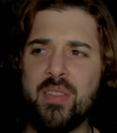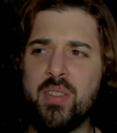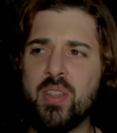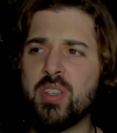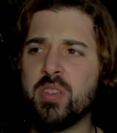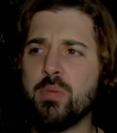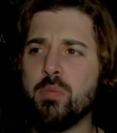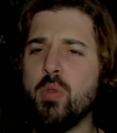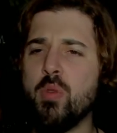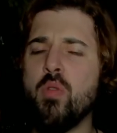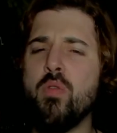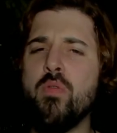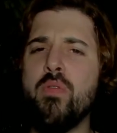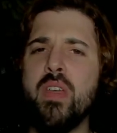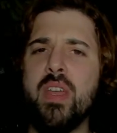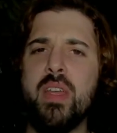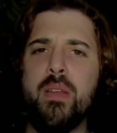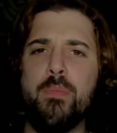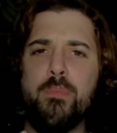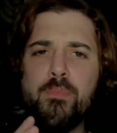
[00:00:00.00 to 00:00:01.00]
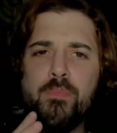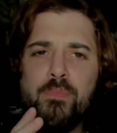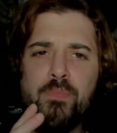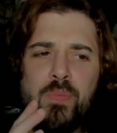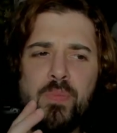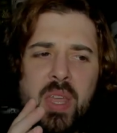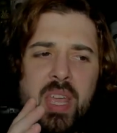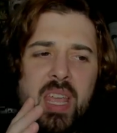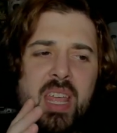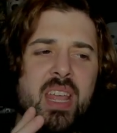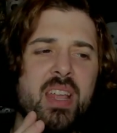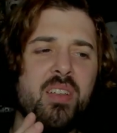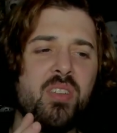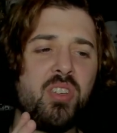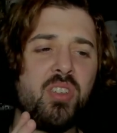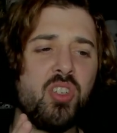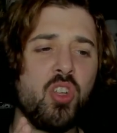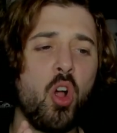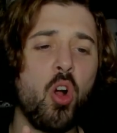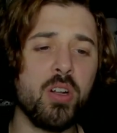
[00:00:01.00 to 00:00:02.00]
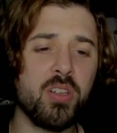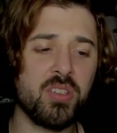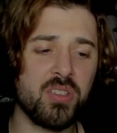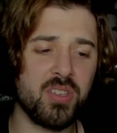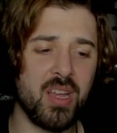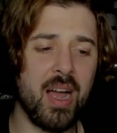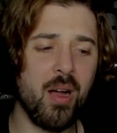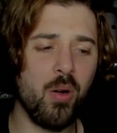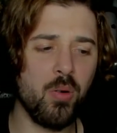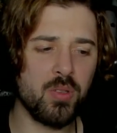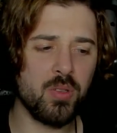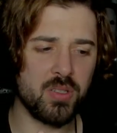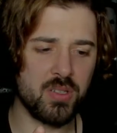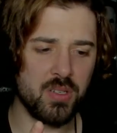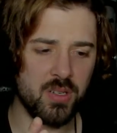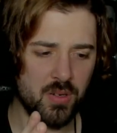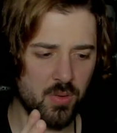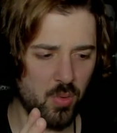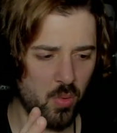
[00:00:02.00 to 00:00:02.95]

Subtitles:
This movie starts out